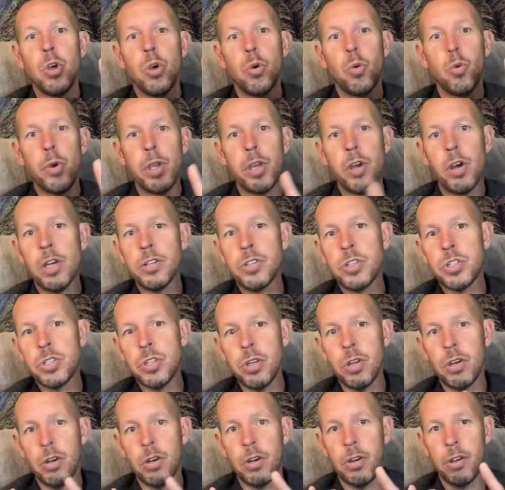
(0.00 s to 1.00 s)
we
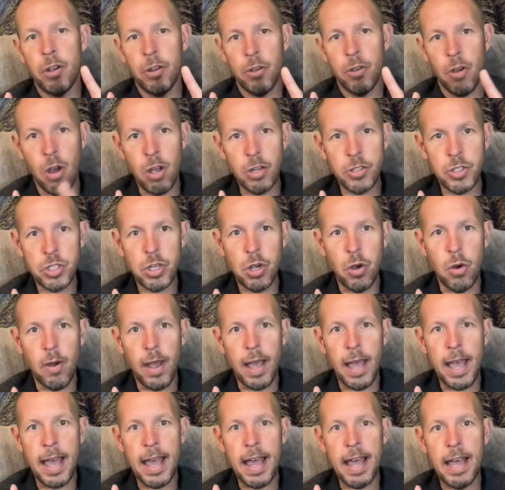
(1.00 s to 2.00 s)
also
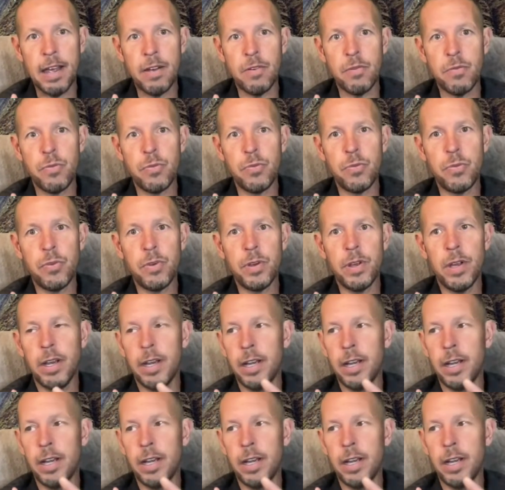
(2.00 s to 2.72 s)
have